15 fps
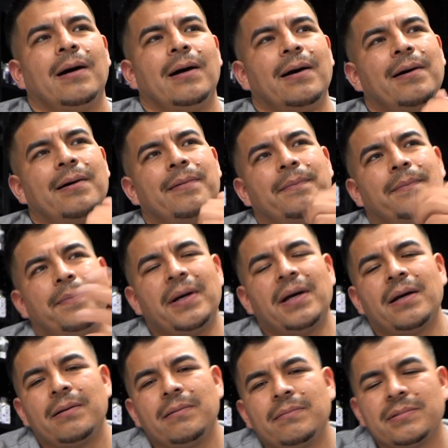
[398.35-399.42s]
Um,
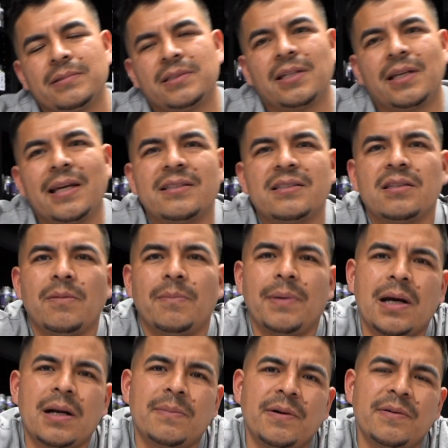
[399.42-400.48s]
but to get to the
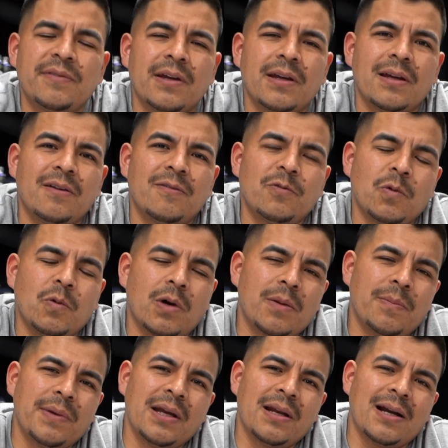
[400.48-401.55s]
bottom of it, if you want
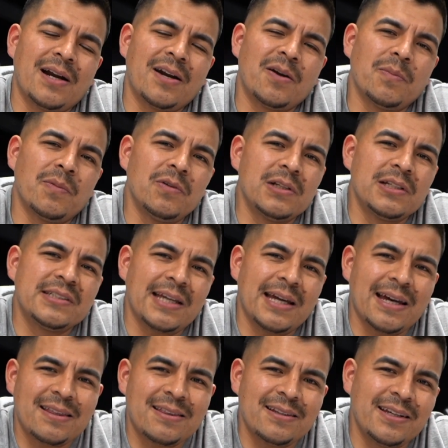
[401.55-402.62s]
to be an Iron Bullies
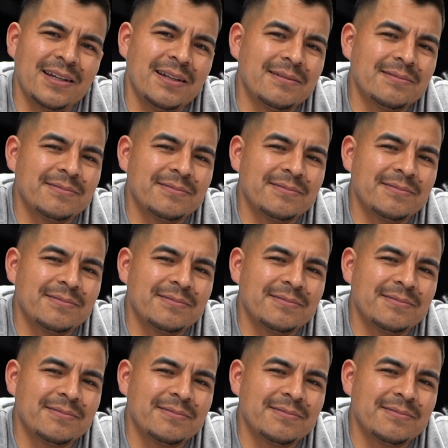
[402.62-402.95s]
athlete